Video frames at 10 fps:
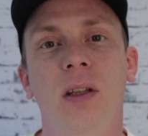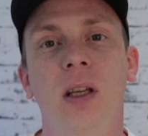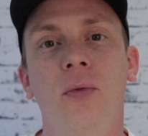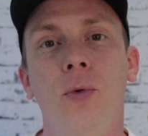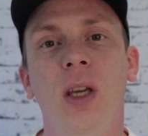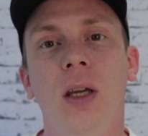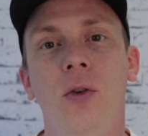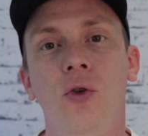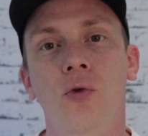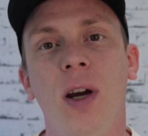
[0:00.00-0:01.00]
and if we
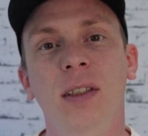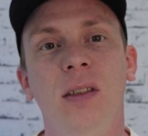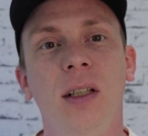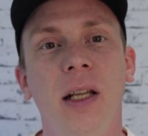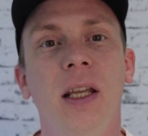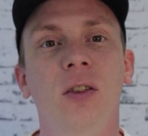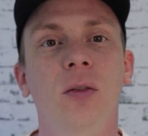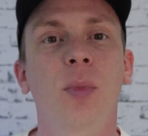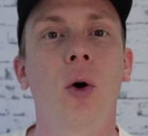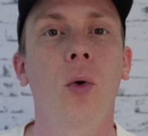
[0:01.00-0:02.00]
can trust the
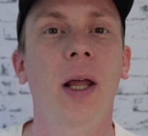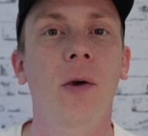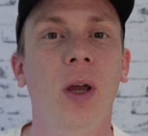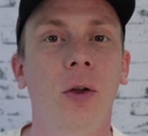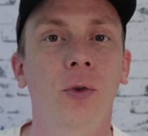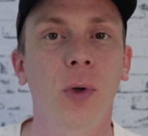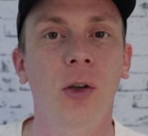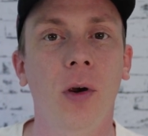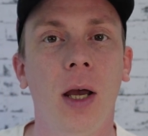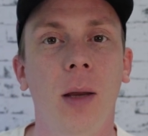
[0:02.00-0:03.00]
latest poll I ran on
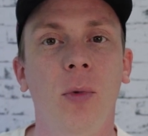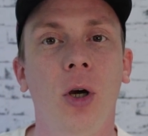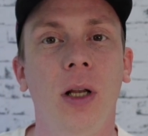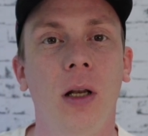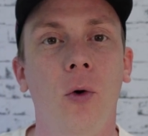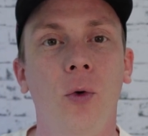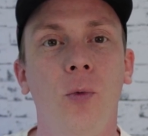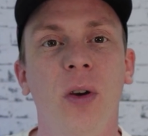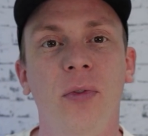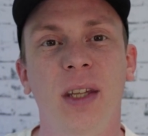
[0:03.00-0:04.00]
Twitter, I'm not alone
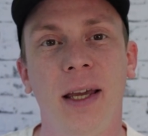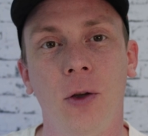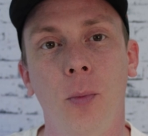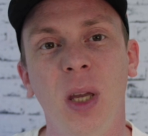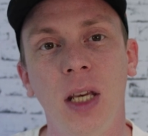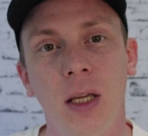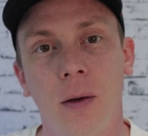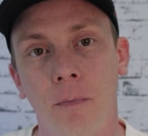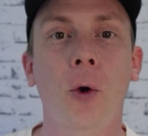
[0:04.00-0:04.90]
with that opinion.